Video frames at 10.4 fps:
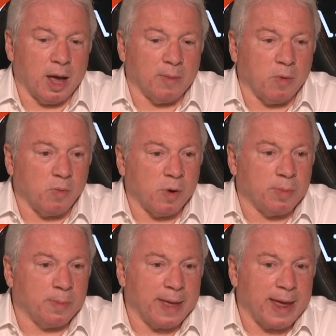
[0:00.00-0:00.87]
We'll
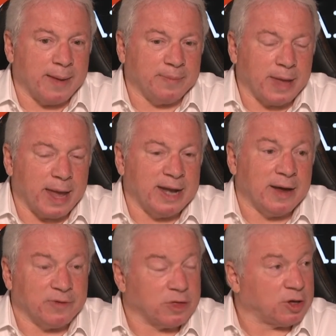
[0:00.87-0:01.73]
prepare any
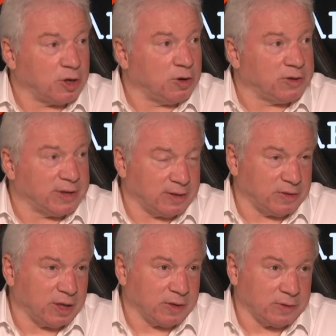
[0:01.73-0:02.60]
other security
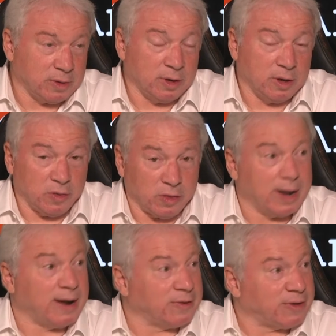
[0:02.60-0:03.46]
that the
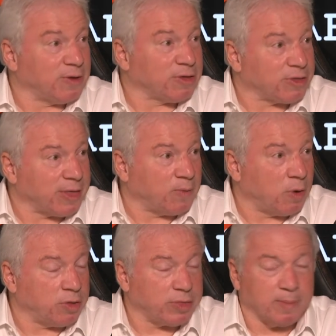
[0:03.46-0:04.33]
lender tells us they
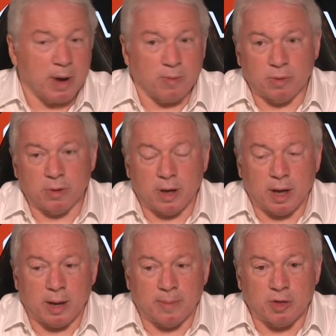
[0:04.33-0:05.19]
want. They might want
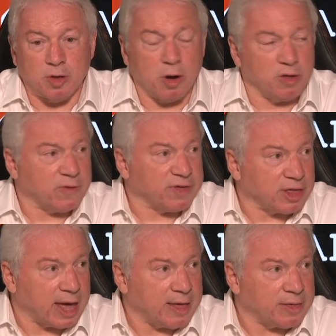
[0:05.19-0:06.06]
a charge over
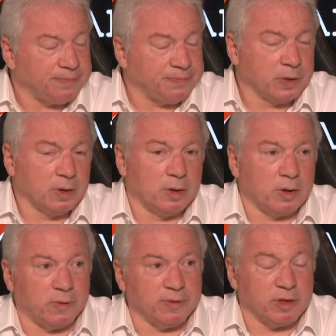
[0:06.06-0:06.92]
shares,
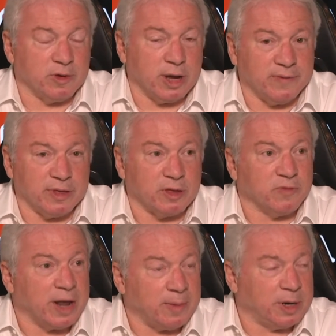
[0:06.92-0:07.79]
or if it's a
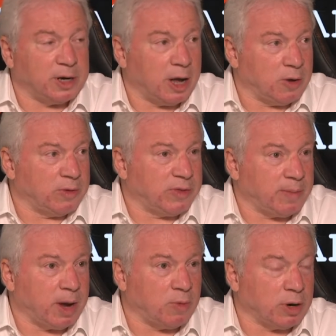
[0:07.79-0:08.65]
development loan, they
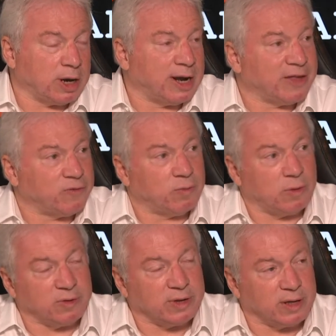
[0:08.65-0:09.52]
might want collateral
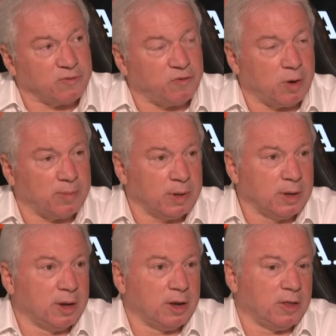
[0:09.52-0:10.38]
warranties from
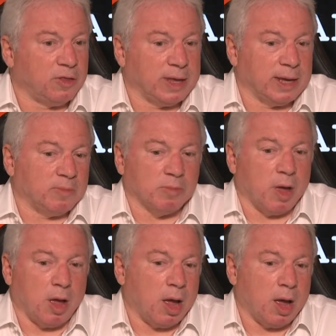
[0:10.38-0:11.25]
the
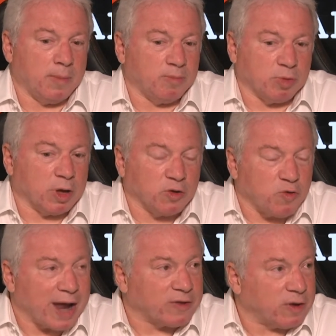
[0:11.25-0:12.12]

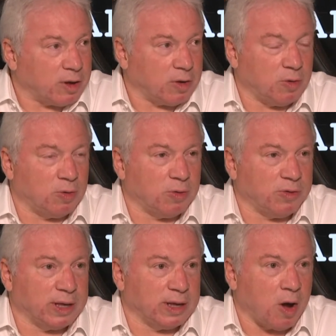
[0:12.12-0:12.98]
contractor or
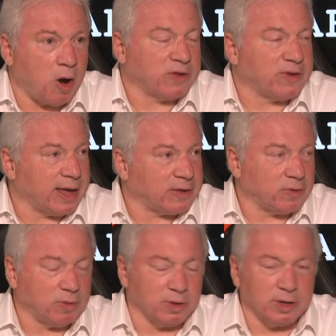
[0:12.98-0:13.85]
the architect
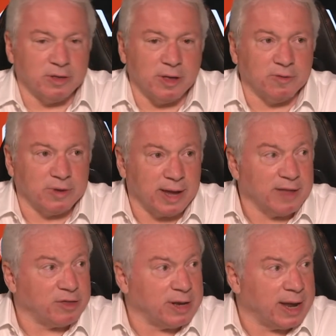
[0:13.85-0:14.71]
or the consulting
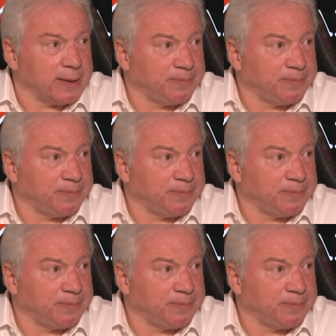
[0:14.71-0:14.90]
engineer.